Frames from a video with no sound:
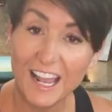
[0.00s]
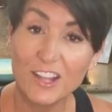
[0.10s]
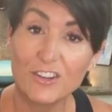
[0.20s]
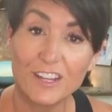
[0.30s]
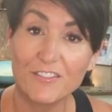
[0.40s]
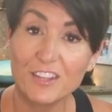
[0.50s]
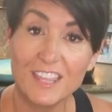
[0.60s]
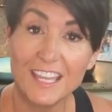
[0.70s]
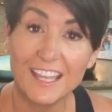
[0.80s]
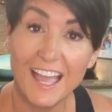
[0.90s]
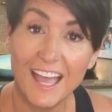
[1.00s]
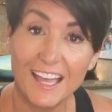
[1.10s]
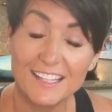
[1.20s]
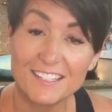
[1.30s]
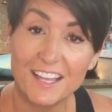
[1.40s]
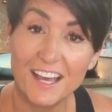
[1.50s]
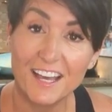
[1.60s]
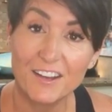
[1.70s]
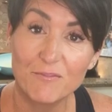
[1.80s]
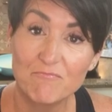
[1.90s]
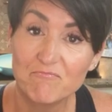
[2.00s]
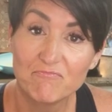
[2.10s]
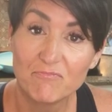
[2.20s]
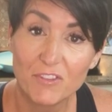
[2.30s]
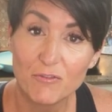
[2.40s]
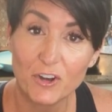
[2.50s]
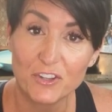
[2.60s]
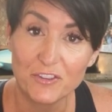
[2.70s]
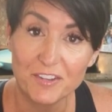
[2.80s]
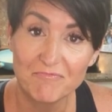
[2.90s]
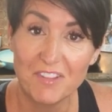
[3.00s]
I cook everything at 400.